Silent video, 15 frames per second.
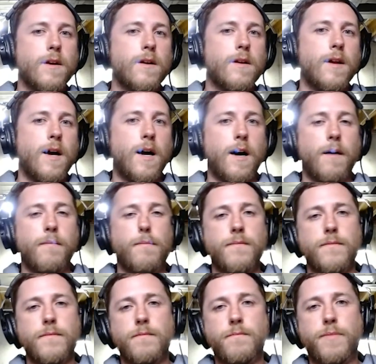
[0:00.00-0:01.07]
But
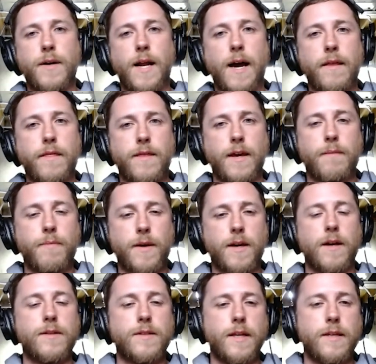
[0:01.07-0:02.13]
I think
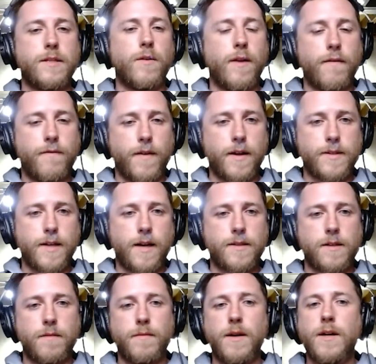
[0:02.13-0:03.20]
because they don't have
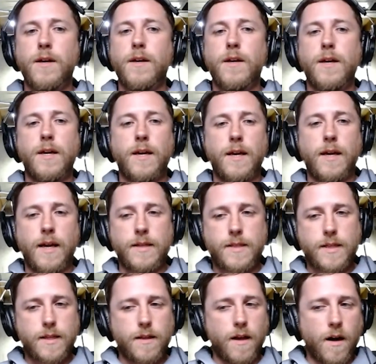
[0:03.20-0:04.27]
Phantasm,
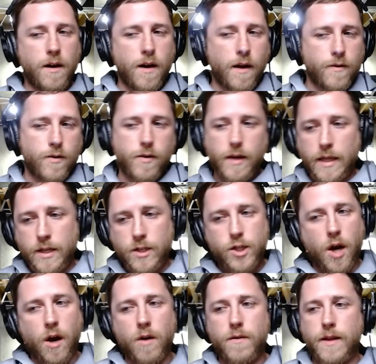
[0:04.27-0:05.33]
it's another niche
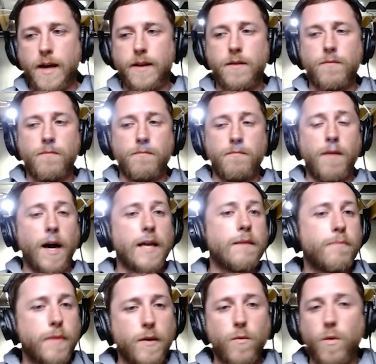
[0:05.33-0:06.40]
card that might
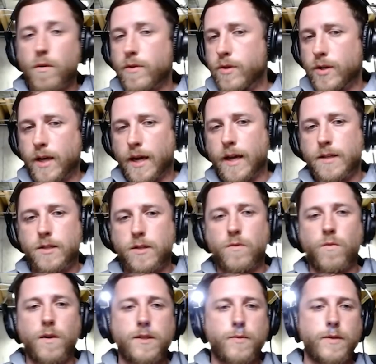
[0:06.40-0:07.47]
be worth looking into
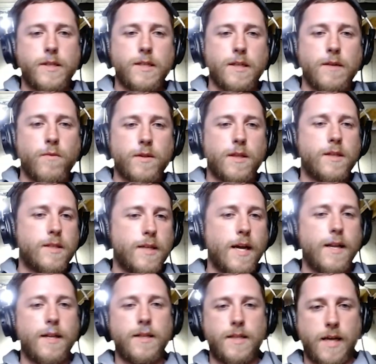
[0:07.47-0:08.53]
once we see what the set
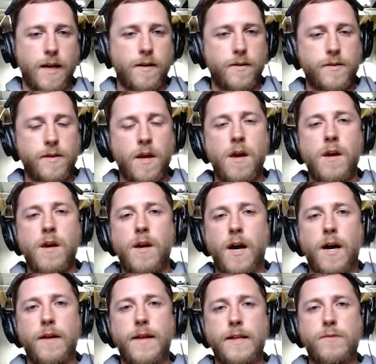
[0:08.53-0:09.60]
entails.
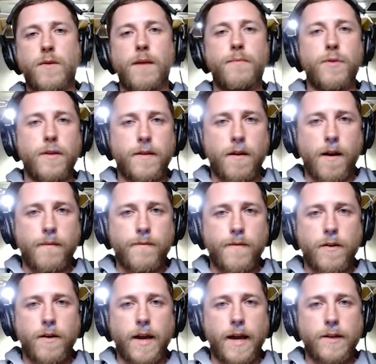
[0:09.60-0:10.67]
That's why I put it there. I'm
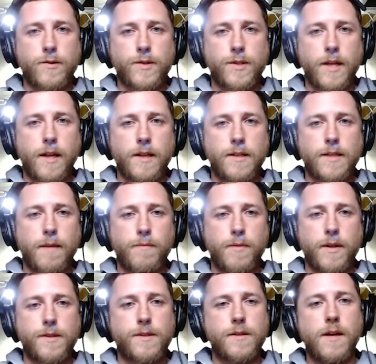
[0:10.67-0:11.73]
very interested in
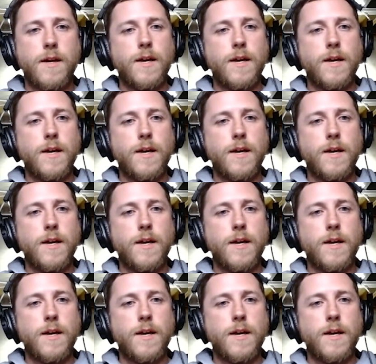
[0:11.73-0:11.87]
Semblance.